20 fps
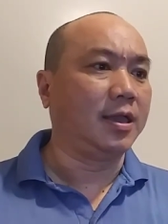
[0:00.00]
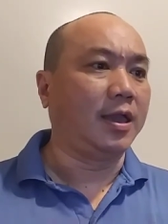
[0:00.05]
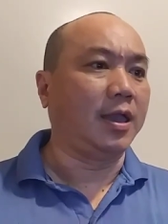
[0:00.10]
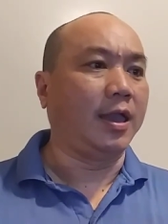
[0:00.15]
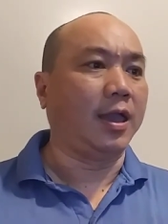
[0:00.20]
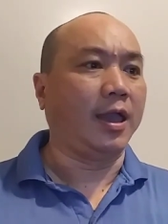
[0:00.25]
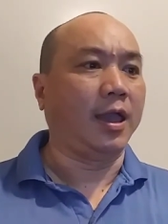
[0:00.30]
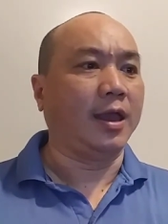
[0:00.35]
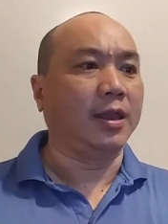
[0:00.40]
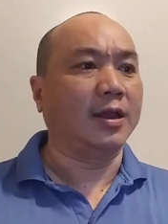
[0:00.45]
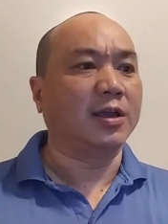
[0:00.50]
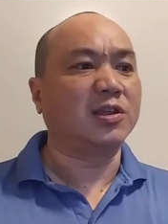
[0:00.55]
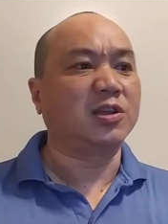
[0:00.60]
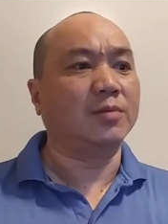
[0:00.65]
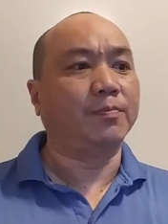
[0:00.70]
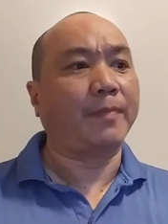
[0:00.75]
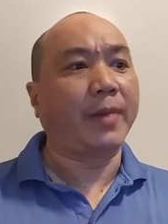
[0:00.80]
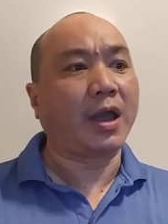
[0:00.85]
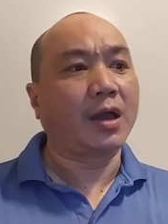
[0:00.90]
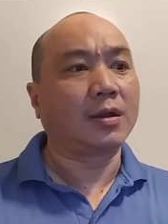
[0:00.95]
And as a
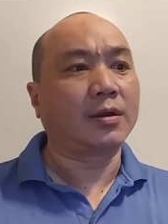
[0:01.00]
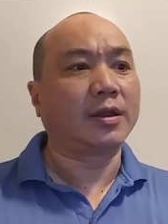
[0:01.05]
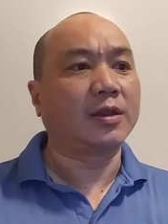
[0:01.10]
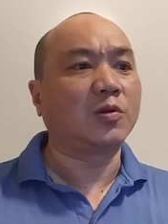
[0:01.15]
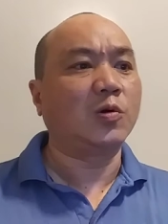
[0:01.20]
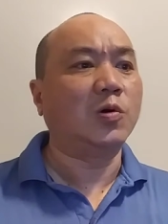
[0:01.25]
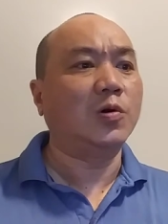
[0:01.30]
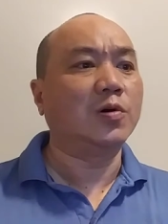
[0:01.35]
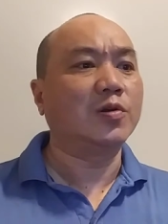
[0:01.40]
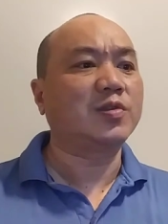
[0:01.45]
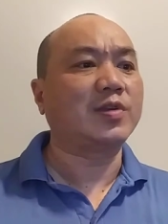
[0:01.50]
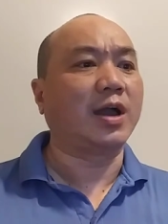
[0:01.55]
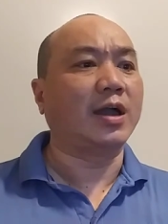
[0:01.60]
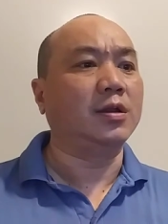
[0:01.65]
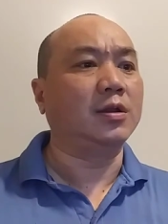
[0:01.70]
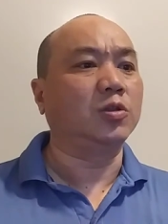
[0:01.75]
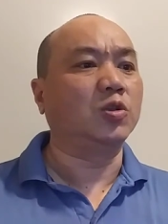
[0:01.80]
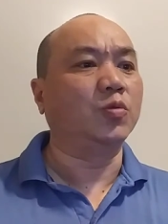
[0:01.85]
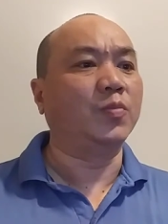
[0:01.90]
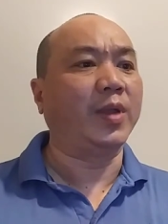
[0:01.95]
parent and coach, I
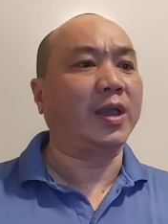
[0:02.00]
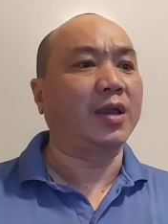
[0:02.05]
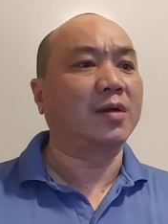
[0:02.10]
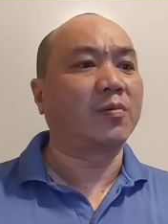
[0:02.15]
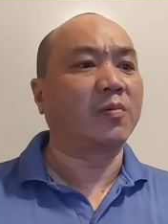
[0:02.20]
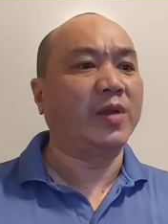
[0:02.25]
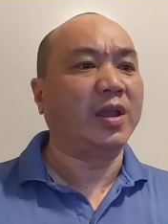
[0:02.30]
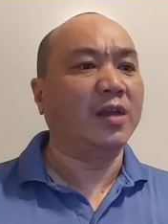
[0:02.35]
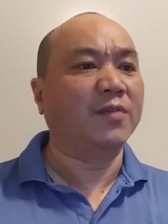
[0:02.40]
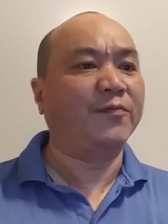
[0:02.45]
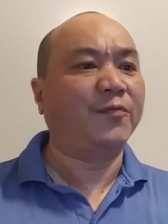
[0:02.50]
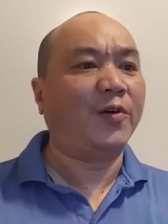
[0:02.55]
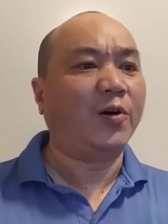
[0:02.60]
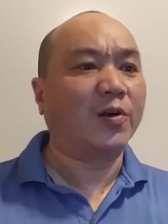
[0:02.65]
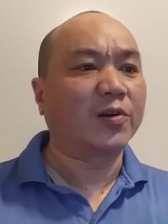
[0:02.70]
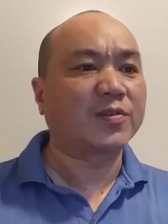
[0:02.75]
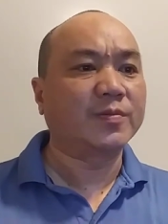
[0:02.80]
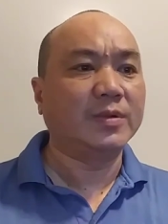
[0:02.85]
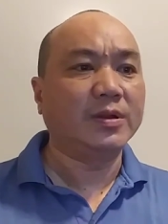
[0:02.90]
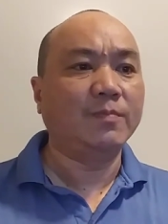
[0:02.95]
need to make
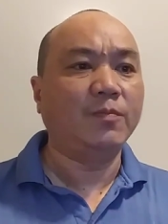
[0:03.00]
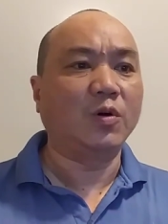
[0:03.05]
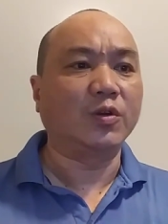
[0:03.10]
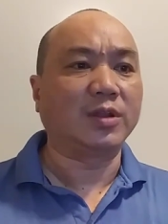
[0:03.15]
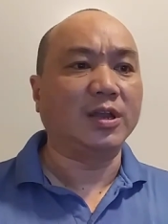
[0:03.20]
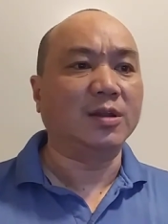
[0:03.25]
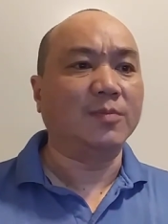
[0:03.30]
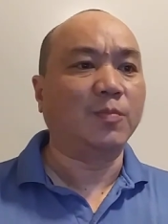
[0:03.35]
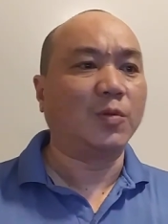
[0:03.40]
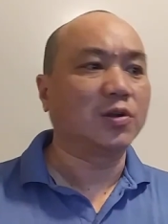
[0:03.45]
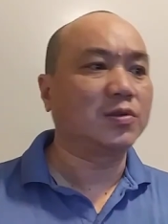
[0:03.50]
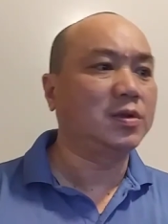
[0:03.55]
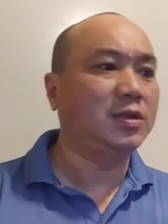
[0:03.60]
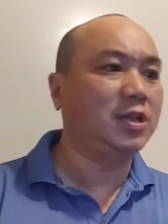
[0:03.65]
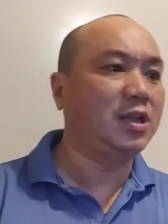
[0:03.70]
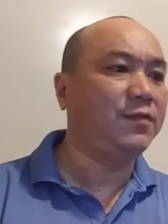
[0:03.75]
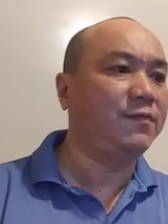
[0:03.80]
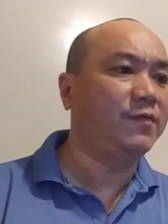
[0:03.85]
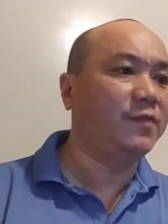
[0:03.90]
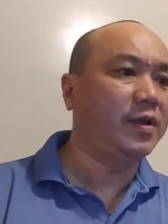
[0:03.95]
reinforcement both in a
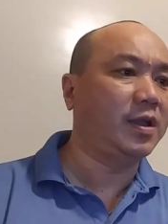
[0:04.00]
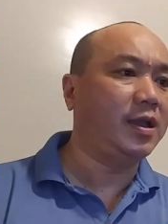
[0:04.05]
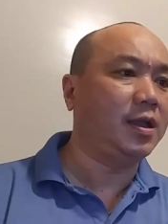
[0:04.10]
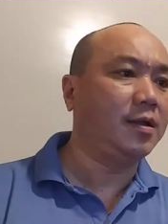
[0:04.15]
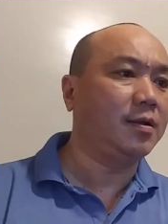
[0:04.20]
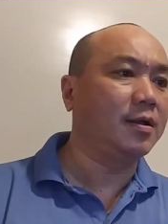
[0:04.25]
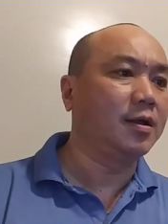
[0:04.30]
positive way